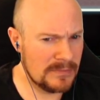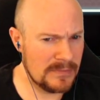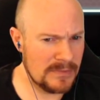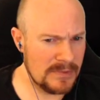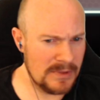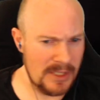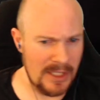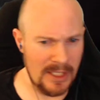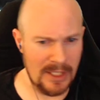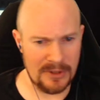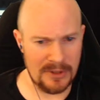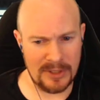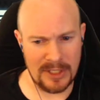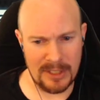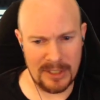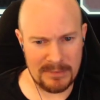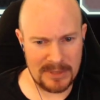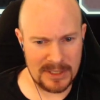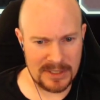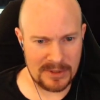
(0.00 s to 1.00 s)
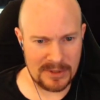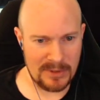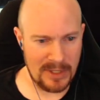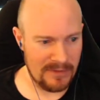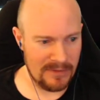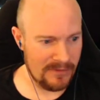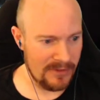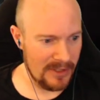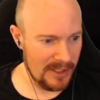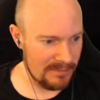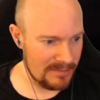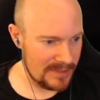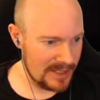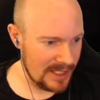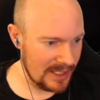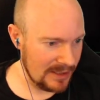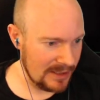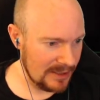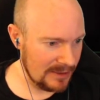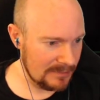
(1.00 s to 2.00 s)
Yeah, your name doesn't quite fit,
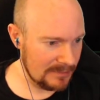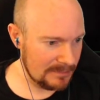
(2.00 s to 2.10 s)
sadly.